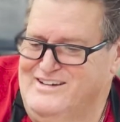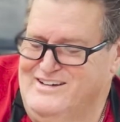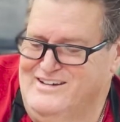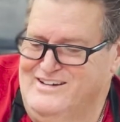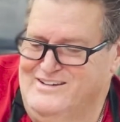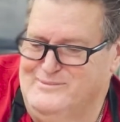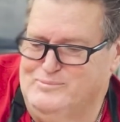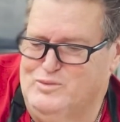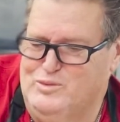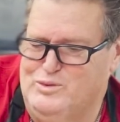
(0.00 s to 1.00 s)

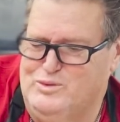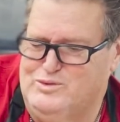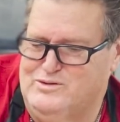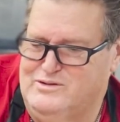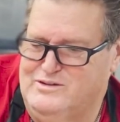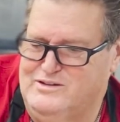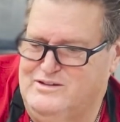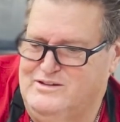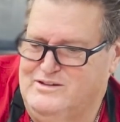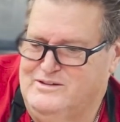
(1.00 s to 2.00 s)

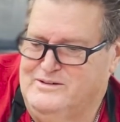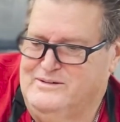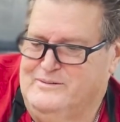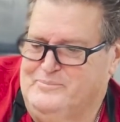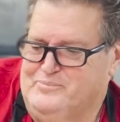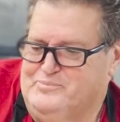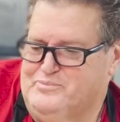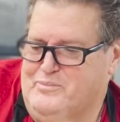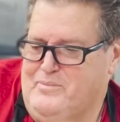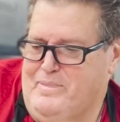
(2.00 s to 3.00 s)

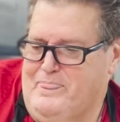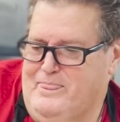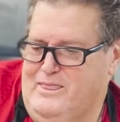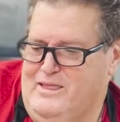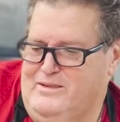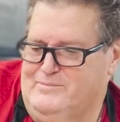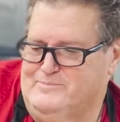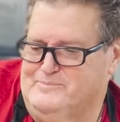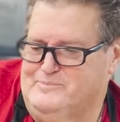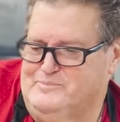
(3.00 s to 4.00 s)
This person isn't speaking.